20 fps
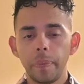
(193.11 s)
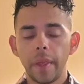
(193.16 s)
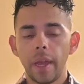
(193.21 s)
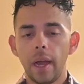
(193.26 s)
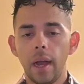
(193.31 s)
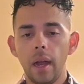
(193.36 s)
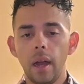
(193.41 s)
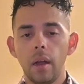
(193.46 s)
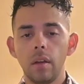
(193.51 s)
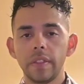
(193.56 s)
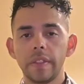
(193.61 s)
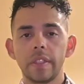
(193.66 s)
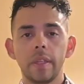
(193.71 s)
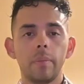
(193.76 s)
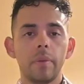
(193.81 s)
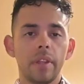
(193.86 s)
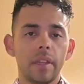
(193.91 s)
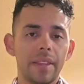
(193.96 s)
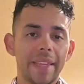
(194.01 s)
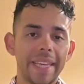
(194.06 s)
Uh,
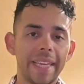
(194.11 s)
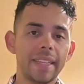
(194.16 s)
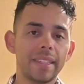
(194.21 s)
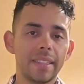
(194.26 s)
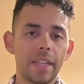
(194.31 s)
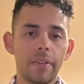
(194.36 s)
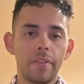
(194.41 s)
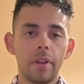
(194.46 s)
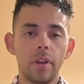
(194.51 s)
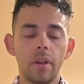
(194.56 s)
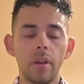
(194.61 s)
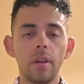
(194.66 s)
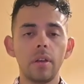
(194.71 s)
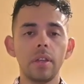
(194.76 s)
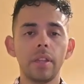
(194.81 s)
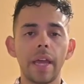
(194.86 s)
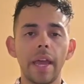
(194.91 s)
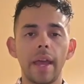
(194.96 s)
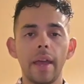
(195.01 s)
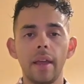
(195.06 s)
some of the things that I've
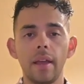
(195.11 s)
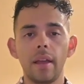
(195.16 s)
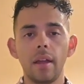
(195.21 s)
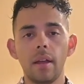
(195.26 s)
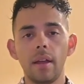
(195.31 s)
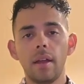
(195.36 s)
heard that